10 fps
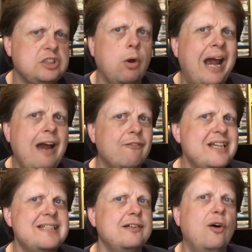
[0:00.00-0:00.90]
So how
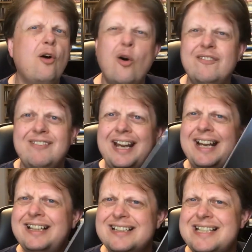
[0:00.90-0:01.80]
this got on
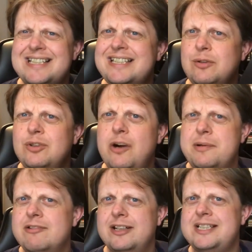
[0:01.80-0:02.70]
there, because it's still
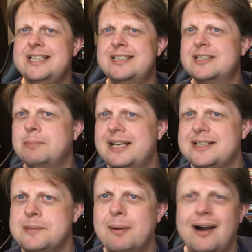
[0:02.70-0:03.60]
copyrighted to
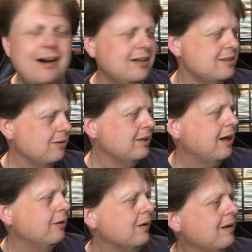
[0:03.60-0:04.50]
Paisley Park, I don't
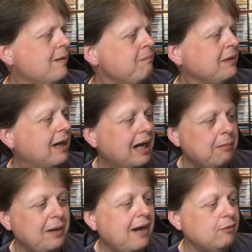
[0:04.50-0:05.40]
know.
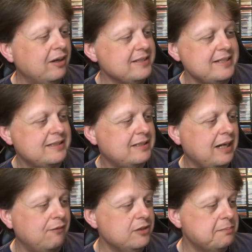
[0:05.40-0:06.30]
But otherwise it's
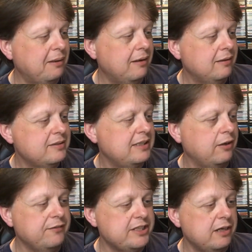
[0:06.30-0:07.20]
covers, but
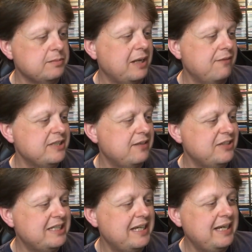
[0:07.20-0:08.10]
Sign of the Times by Heaven
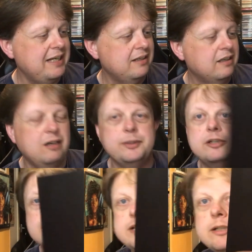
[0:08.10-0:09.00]
17. Oh,
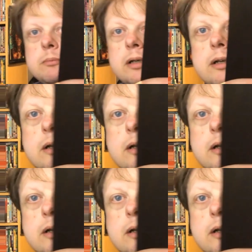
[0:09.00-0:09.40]
you can read them